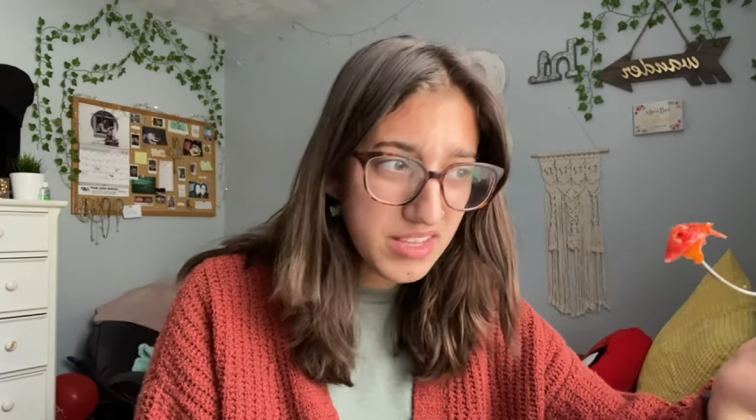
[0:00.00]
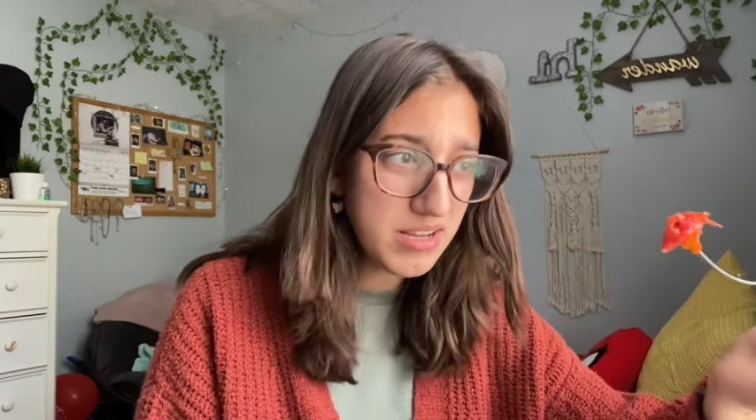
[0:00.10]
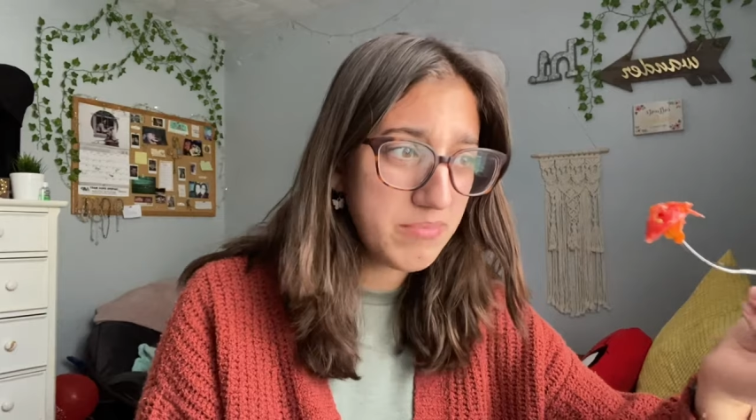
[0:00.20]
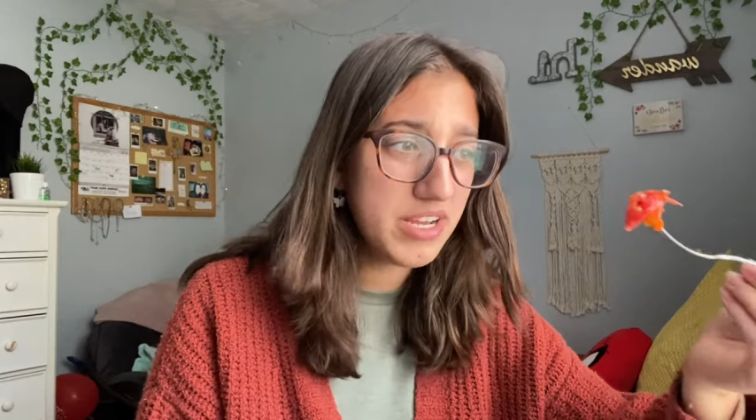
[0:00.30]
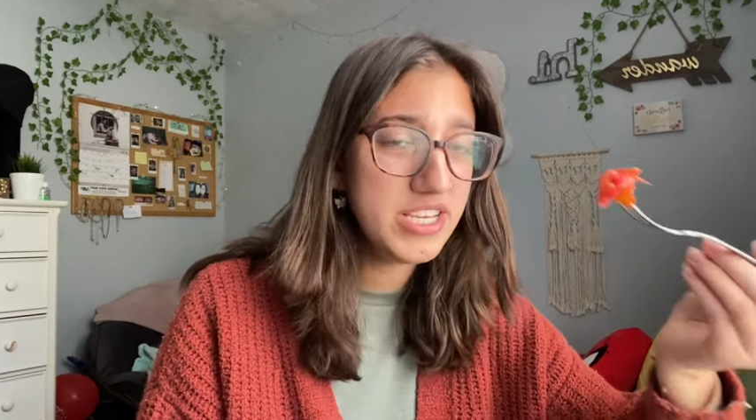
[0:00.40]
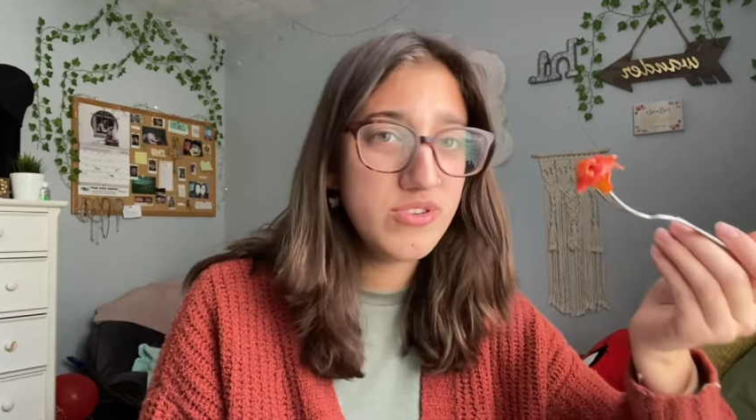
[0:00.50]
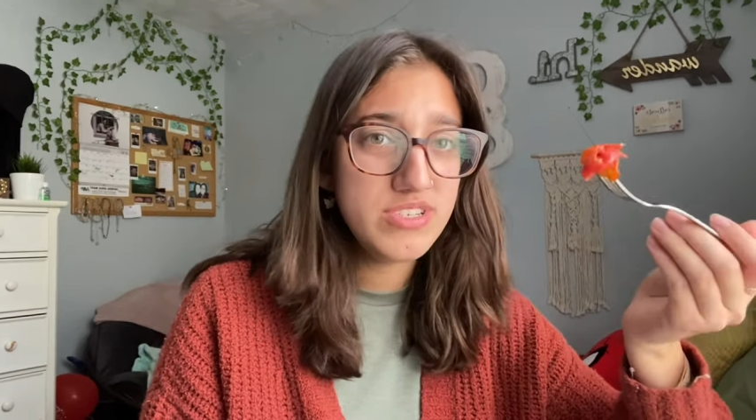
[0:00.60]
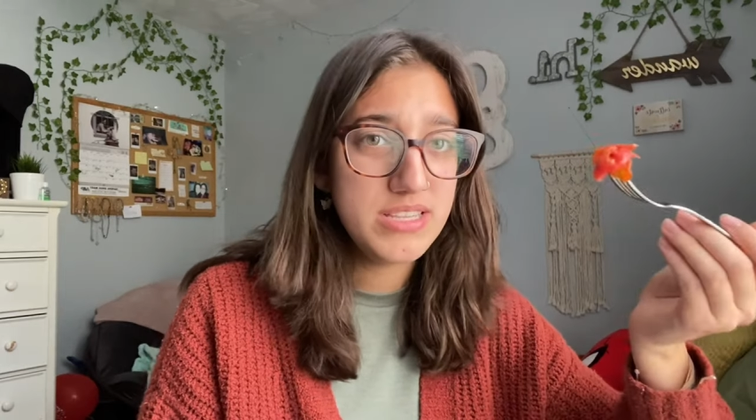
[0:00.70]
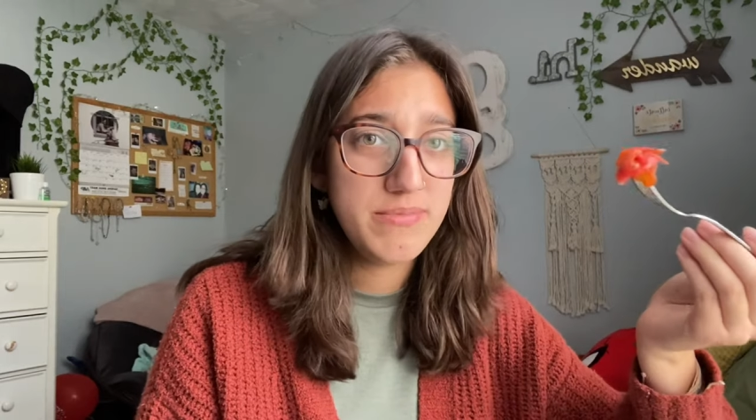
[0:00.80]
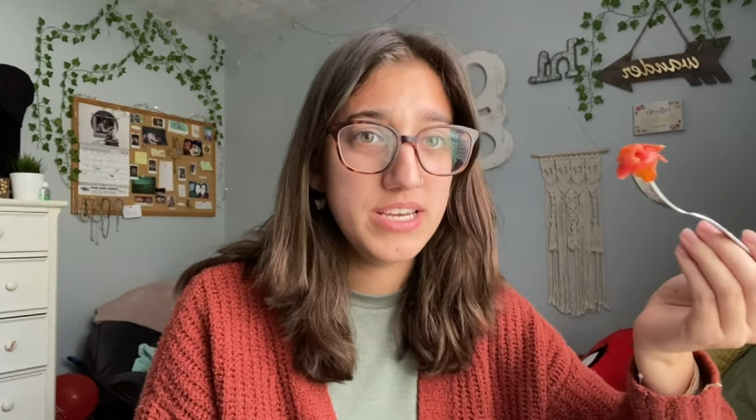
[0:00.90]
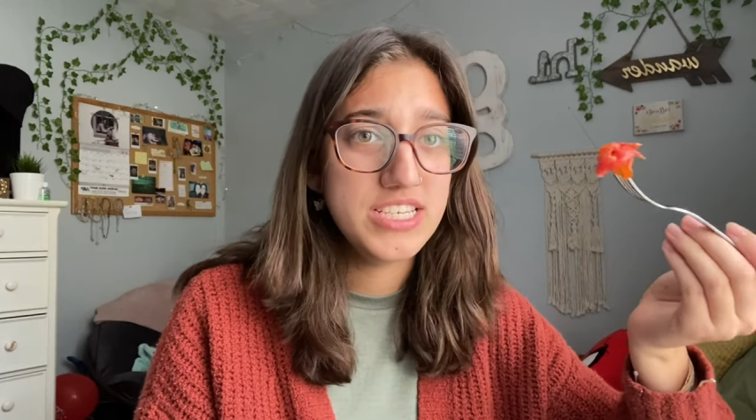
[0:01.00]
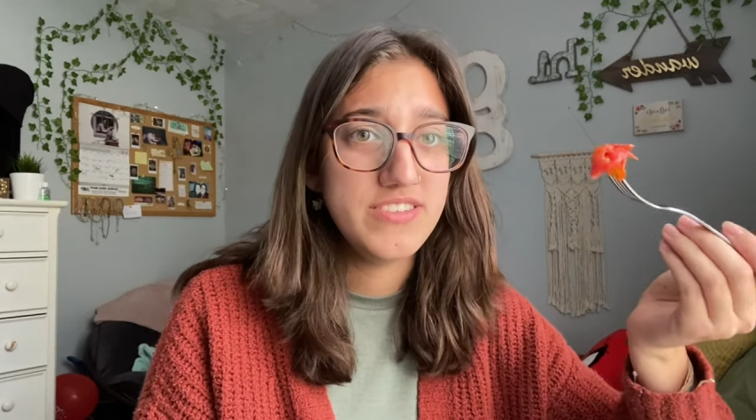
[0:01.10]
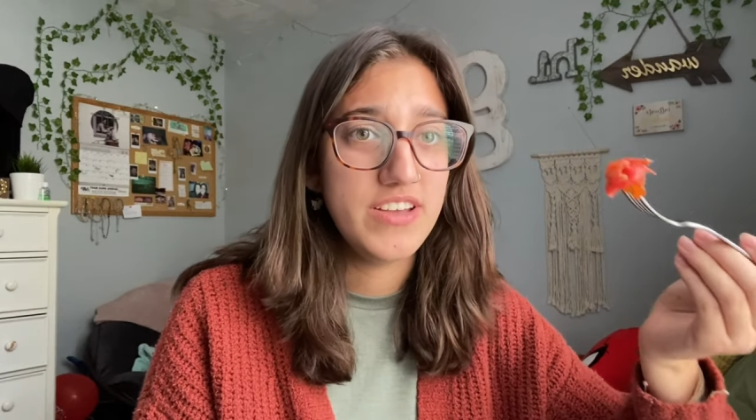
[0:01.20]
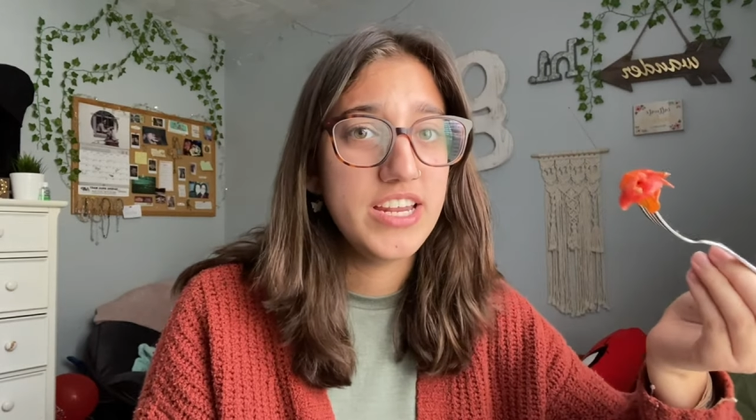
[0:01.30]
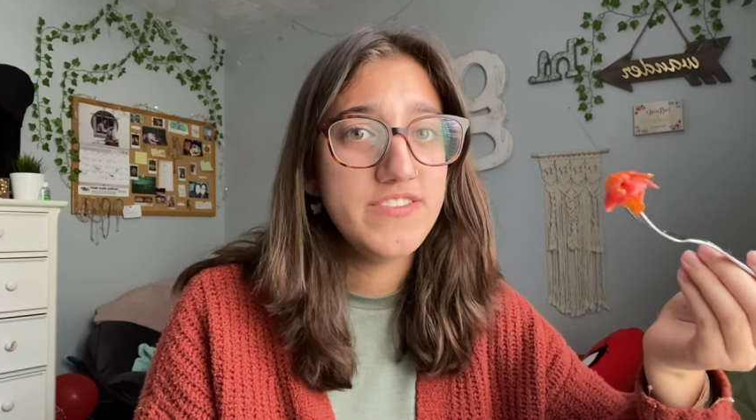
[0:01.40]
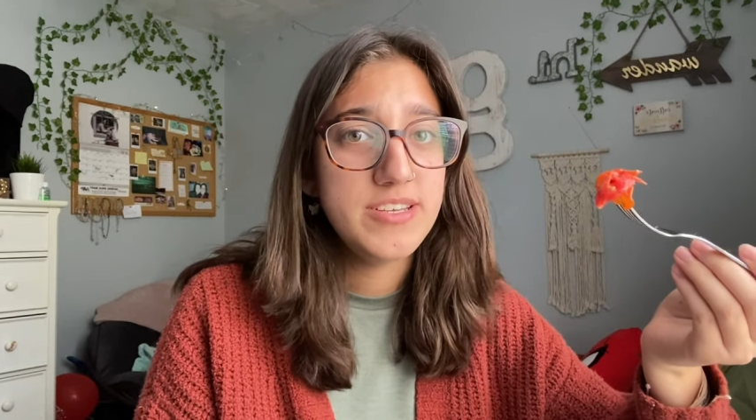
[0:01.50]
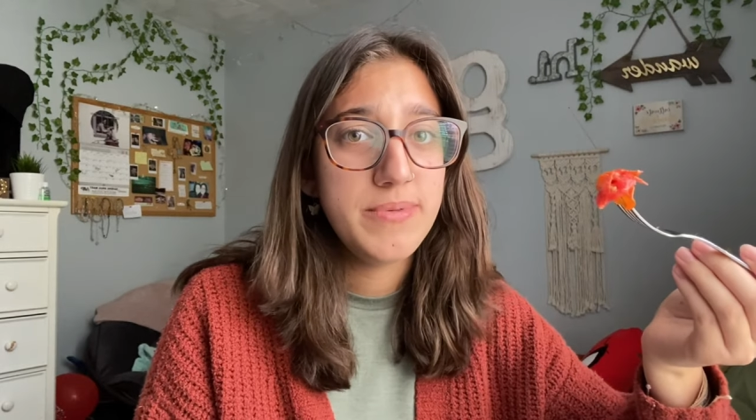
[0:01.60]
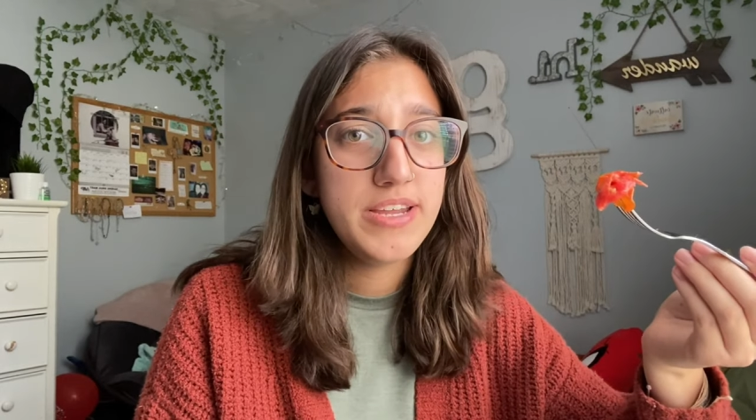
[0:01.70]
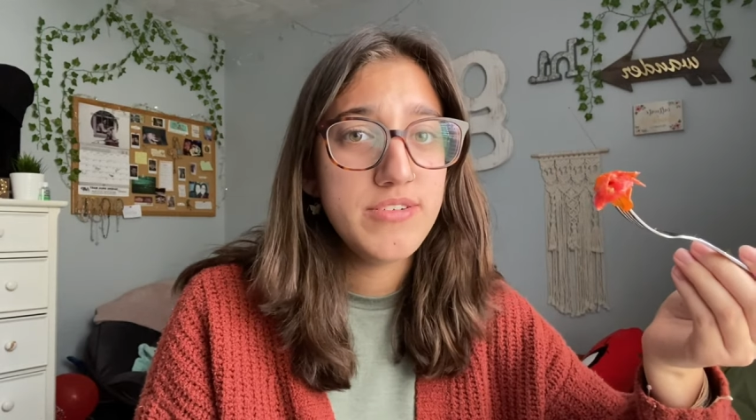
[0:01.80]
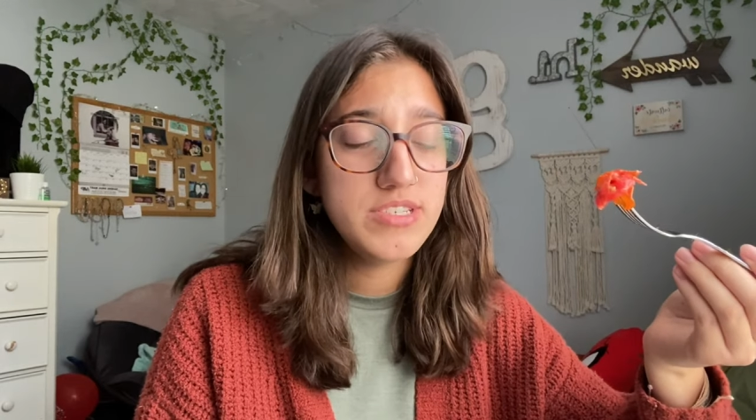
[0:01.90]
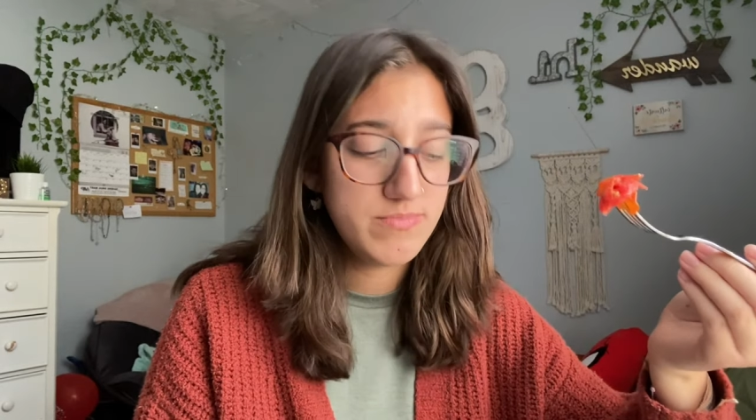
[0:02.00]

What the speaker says: I'm not usually the biggest fan of tomatoes,